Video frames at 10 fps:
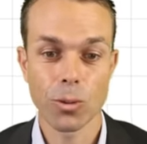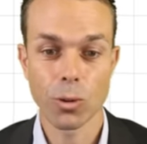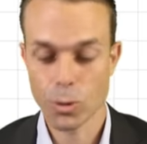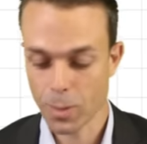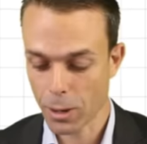
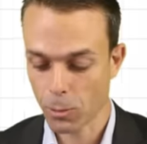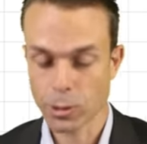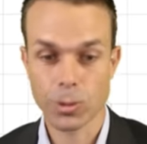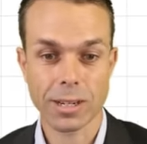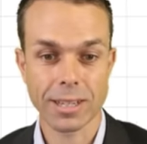or you may
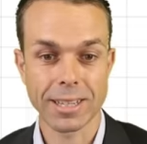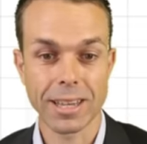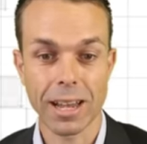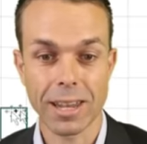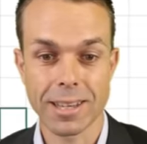want to actually
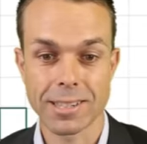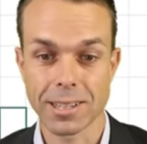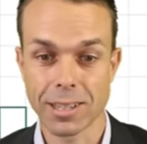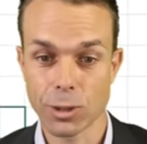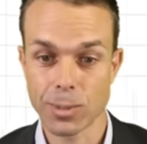color these a
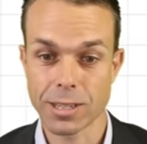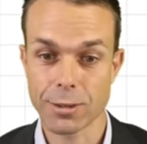little bit